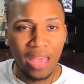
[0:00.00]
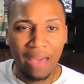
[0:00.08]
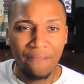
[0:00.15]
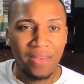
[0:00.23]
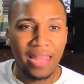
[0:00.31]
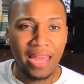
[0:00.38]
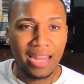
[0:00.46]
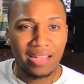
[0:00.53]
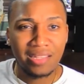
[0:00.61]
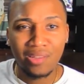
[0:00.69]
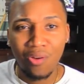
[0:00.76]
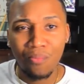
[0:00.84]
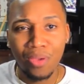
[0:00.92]
I feel like
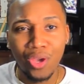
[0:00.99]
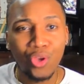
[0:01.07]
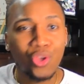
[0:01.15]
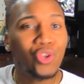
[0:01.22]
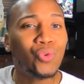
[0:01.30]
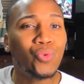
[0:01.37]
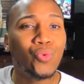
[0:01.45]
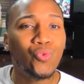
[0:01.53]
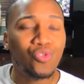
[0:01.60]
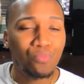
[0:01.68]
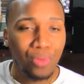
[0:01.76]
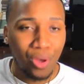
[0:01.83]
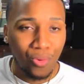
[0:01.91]
that's gonna be a
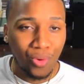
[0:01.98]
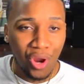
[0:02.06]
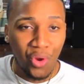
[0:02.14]
huge blow to